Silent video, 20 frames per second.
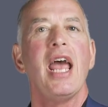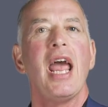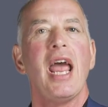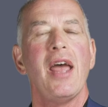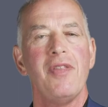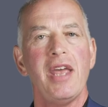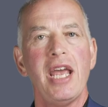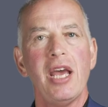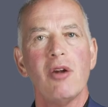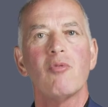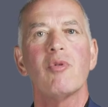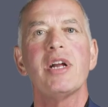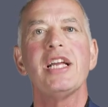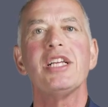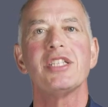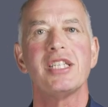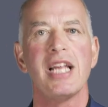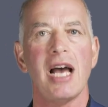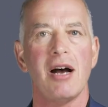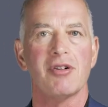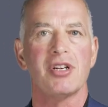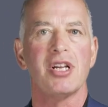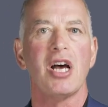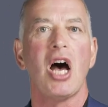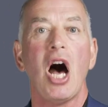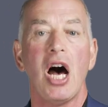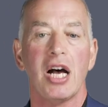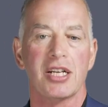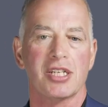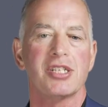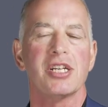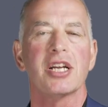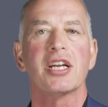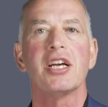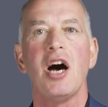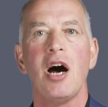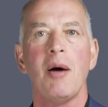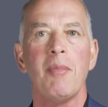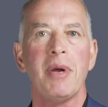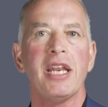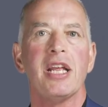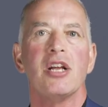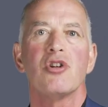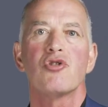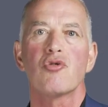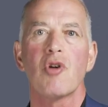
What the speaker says: And they had reached out to us to come in and